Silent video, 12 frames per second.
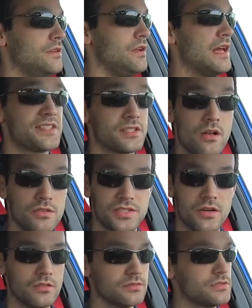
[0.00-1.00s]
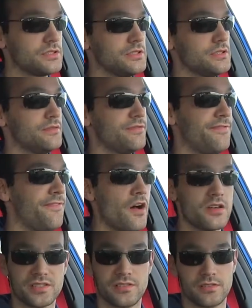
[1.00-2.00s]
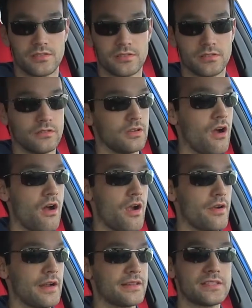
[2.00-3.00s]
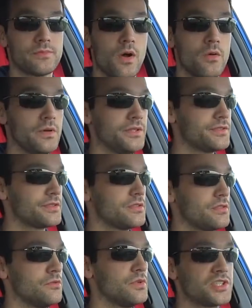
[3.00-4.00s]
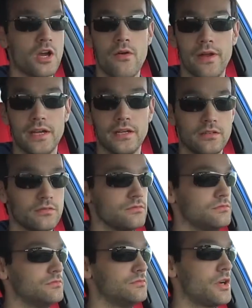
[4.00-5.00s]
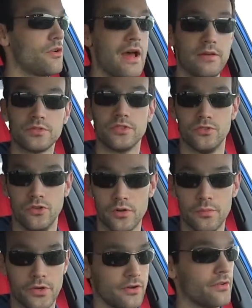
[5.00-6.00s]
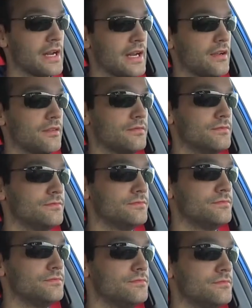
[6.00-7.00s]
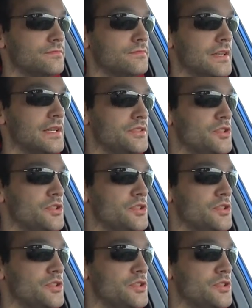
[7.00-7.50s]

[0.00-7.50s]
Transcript: It's also the fastest car at this moment, which is going around the Nürburgring in